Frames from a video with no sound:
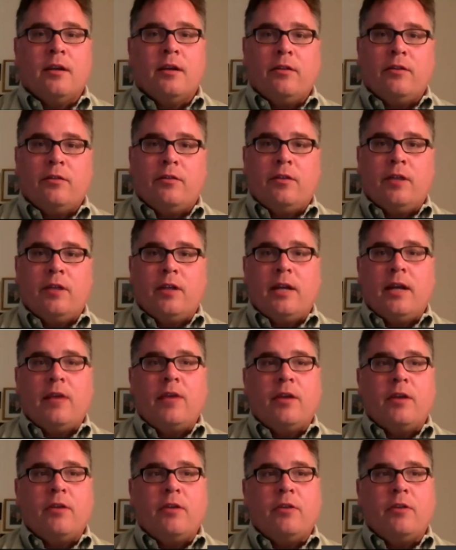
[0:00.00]
Sit
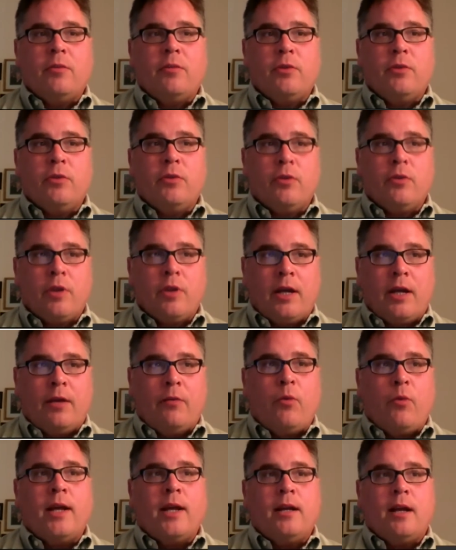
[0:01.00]
down on your computer
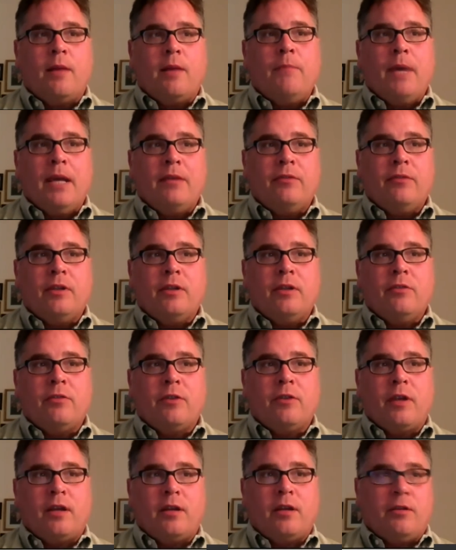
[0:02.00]
and write a
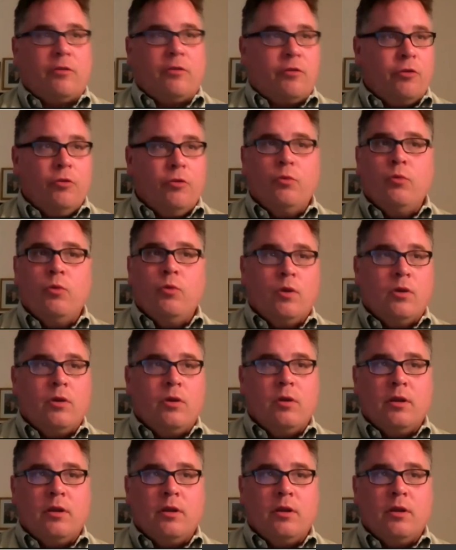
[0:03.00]
message to